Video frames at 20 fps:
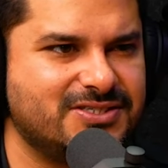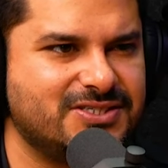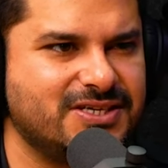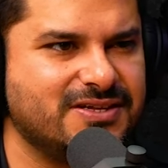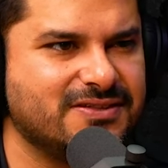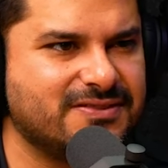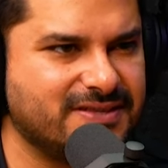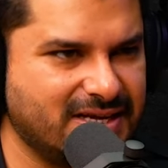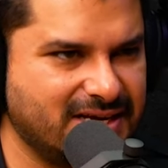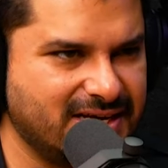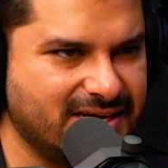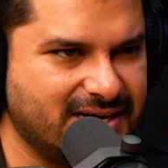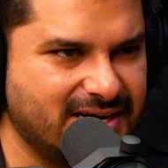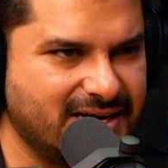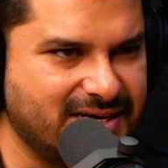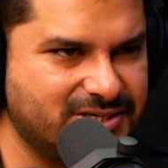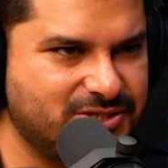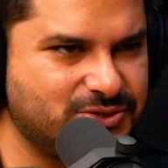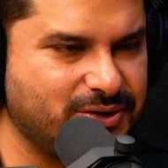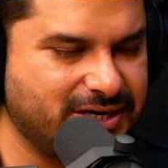Chidate
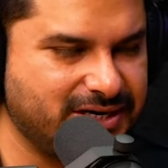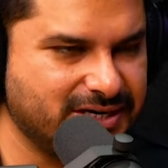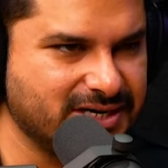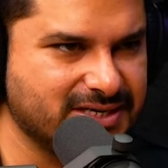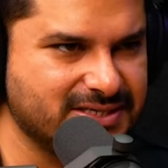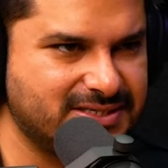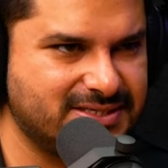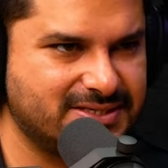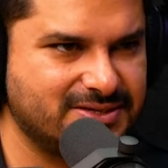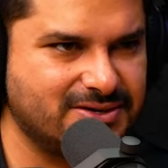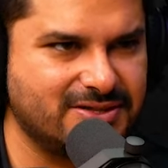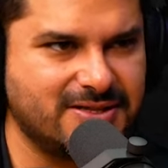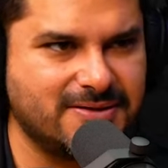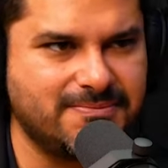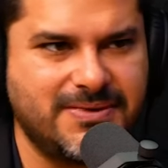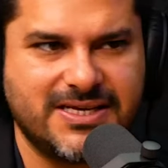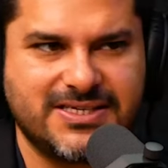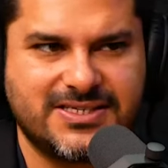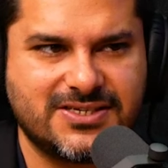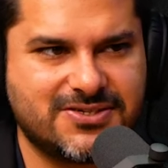had joined us on the
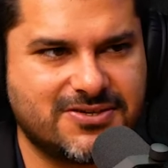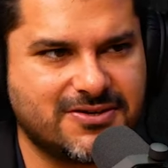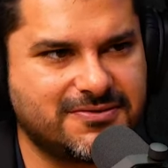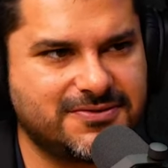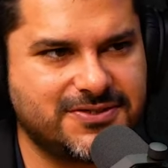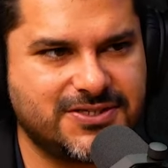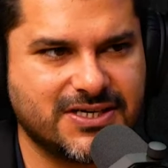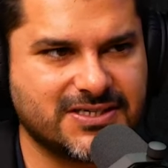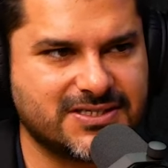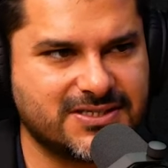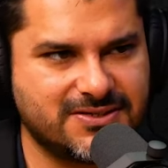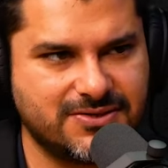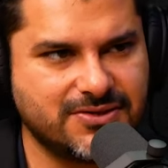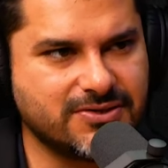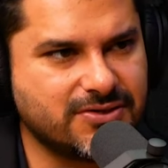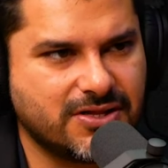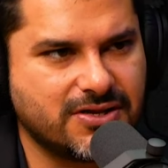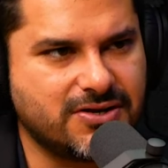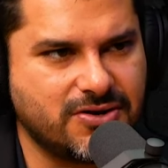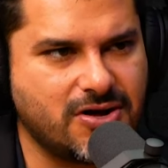basis of just
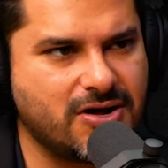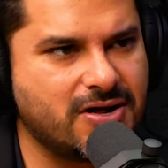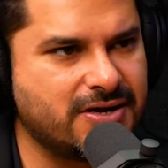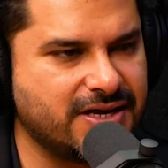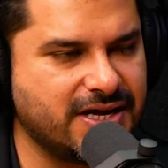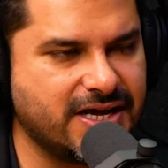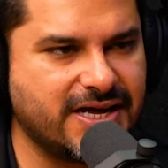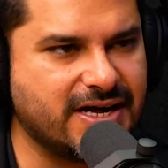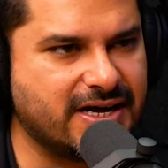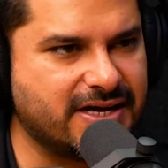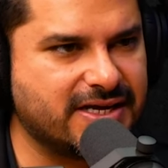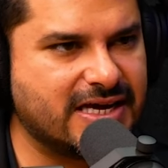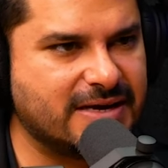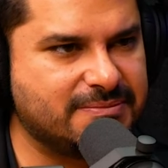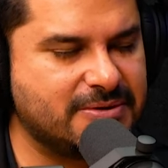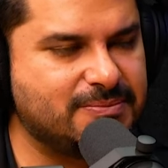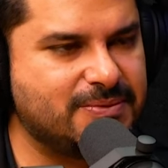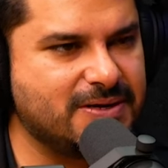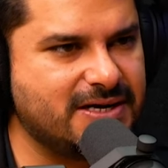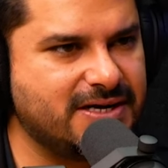the non AI
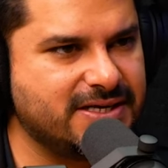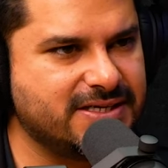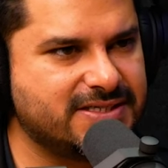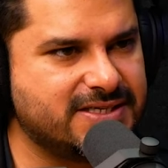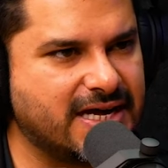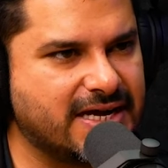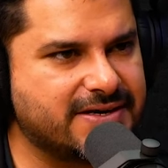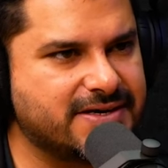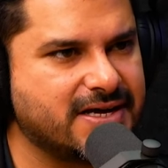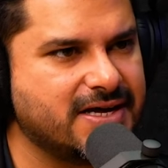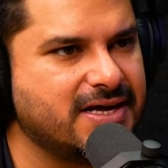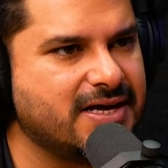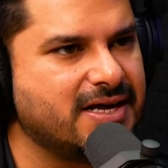capability set.